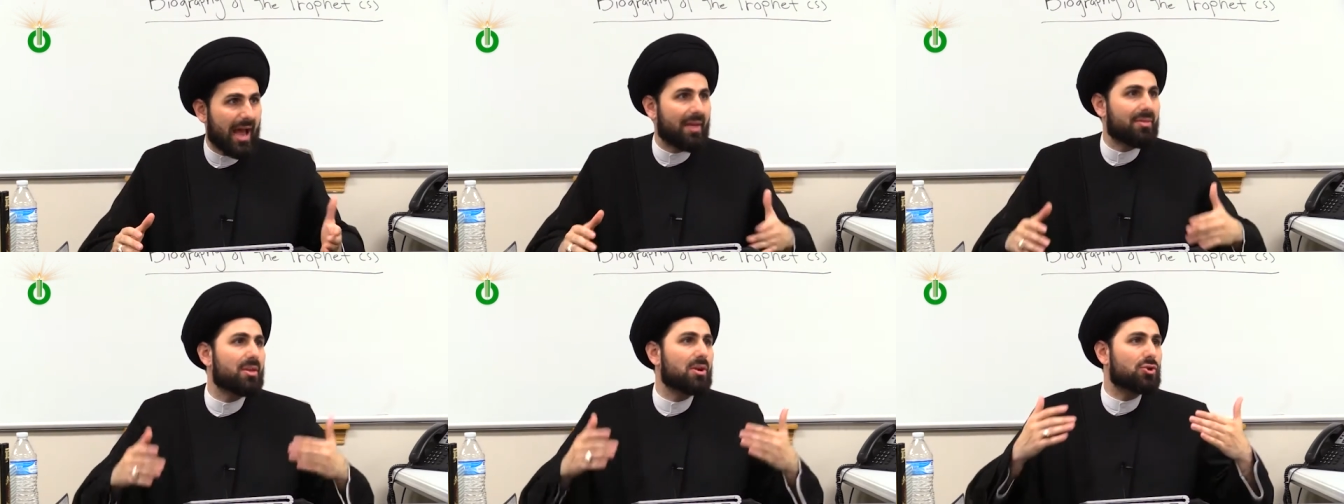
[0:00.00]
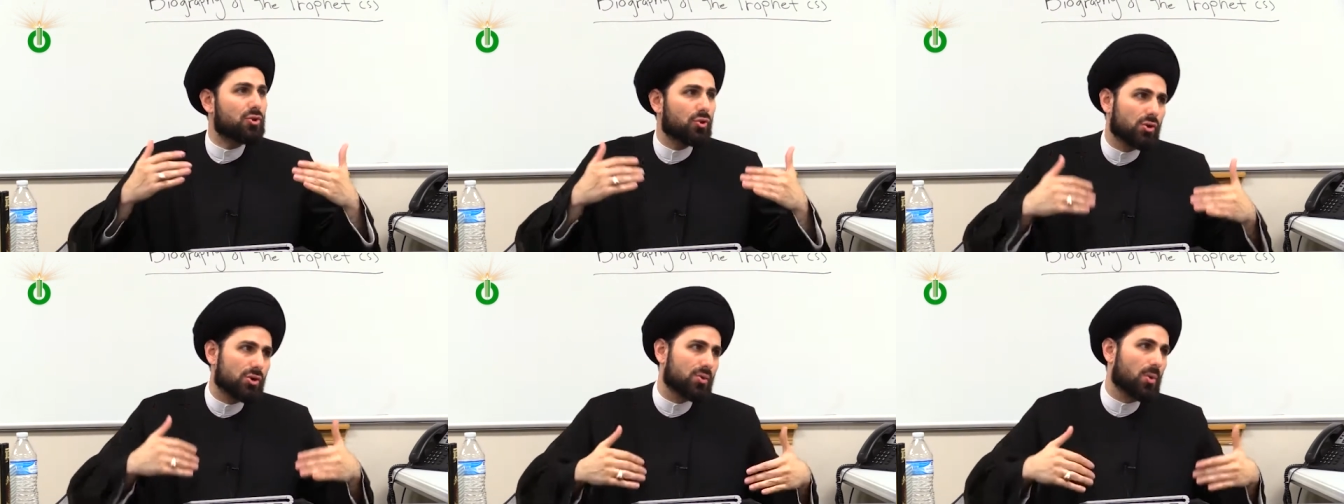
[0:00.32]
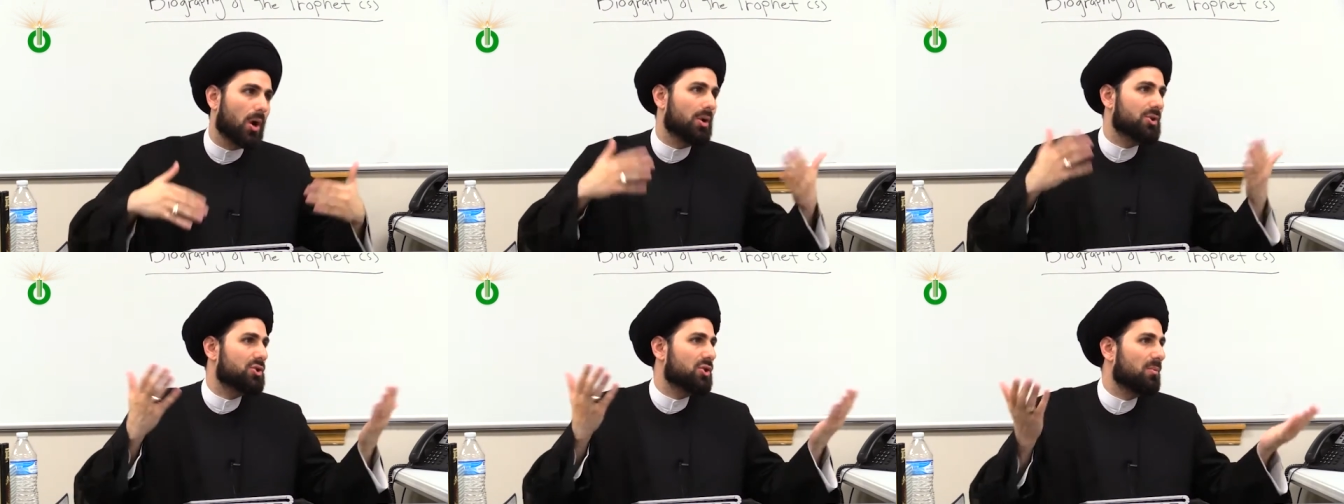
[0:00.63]
and the Jews were
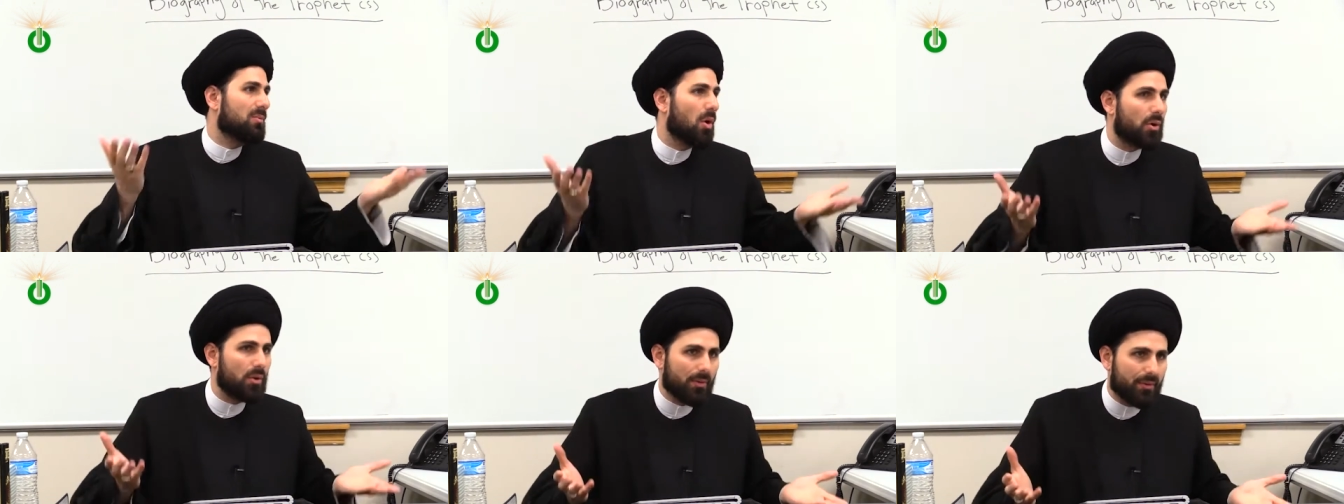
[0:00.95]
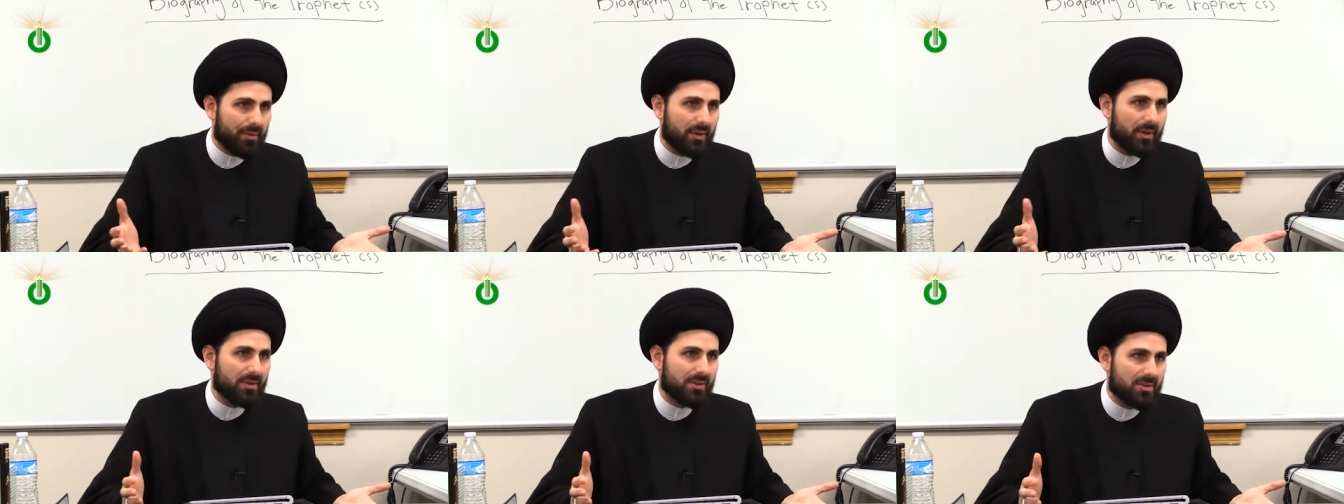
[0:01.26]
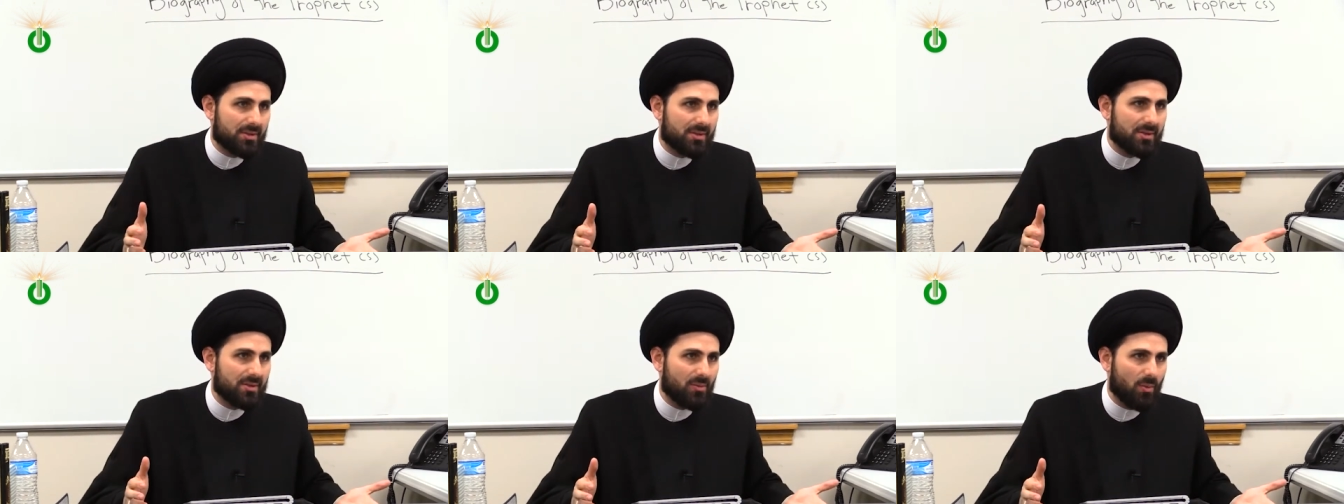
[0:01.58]
also
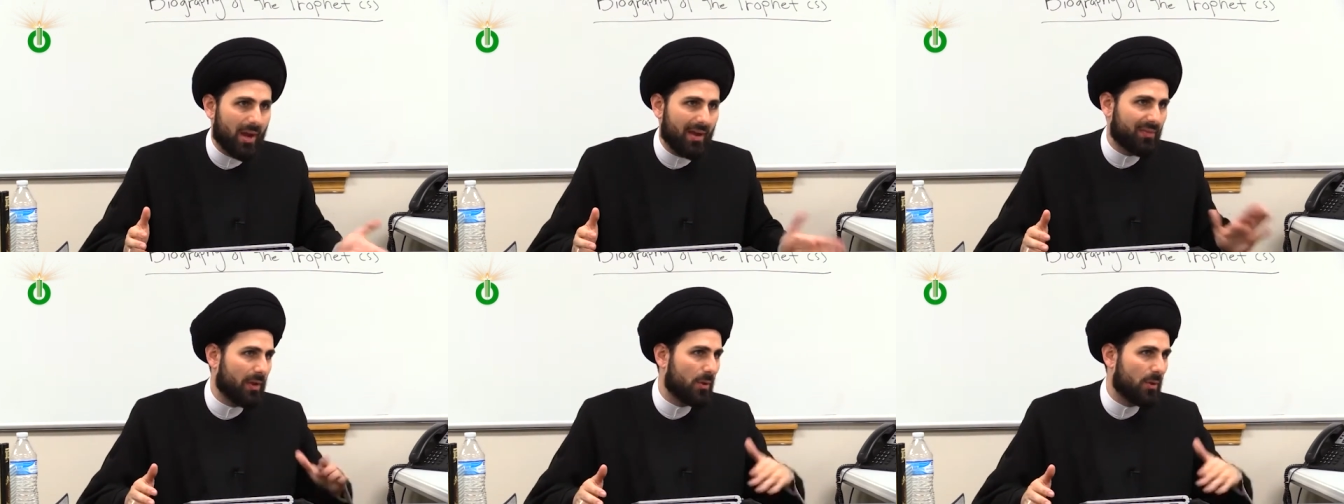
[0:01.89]
monotheists, right?